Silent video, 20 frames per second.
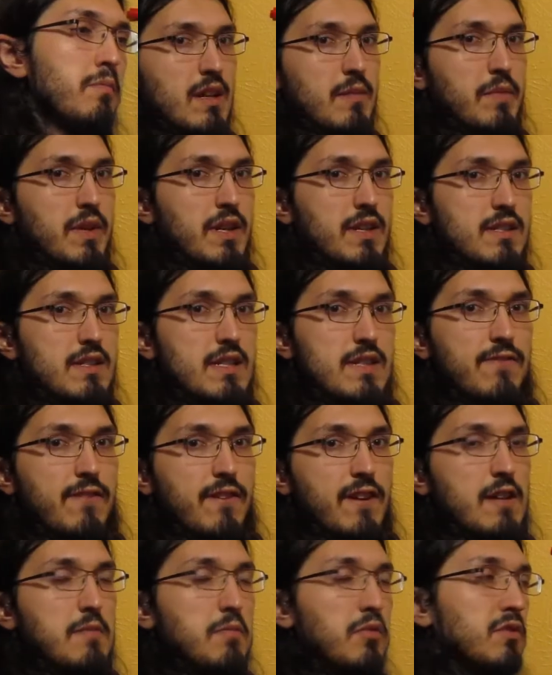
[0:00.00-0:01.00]
because this
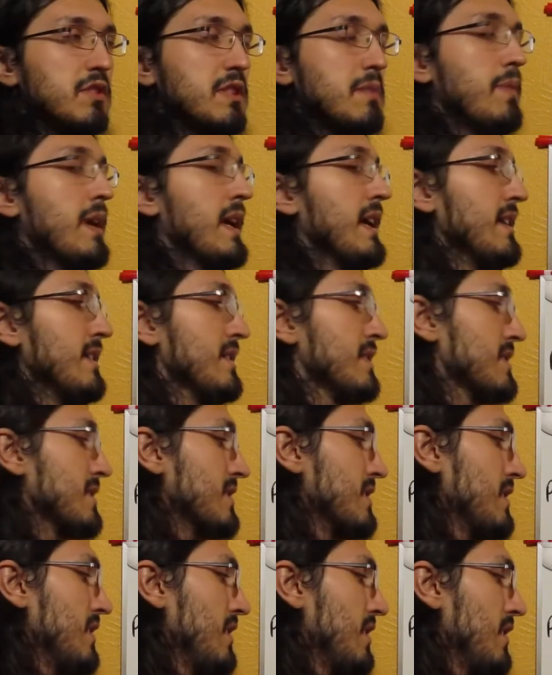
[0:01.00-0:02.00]
variable
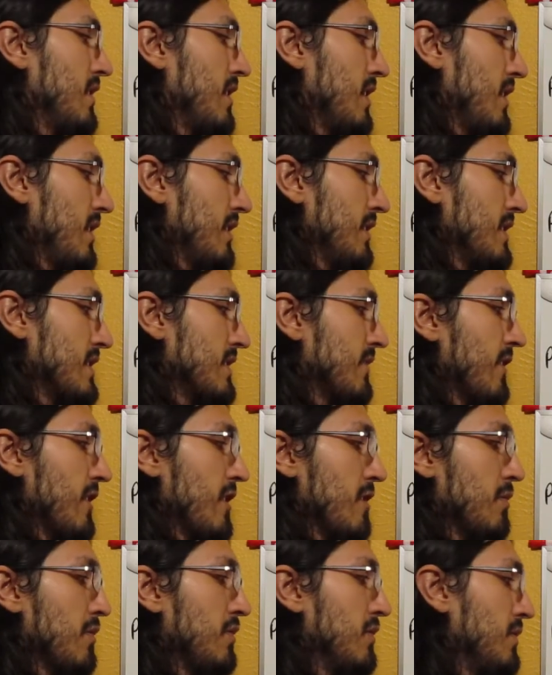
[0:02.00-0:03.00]
depends on this
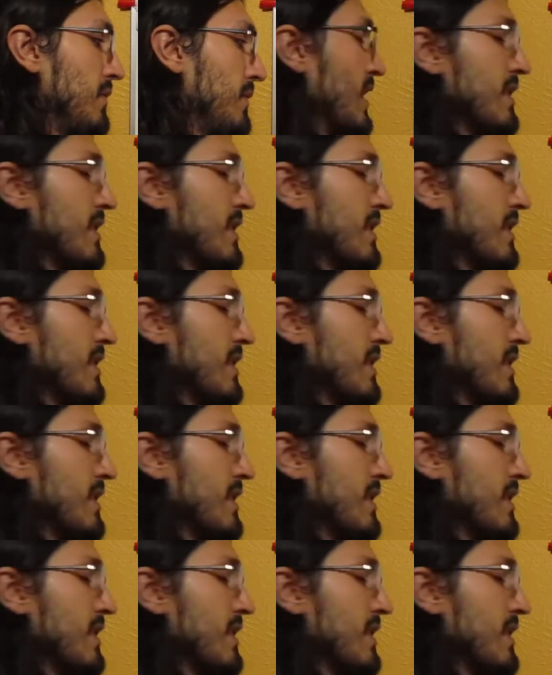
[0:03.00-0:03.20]
variable.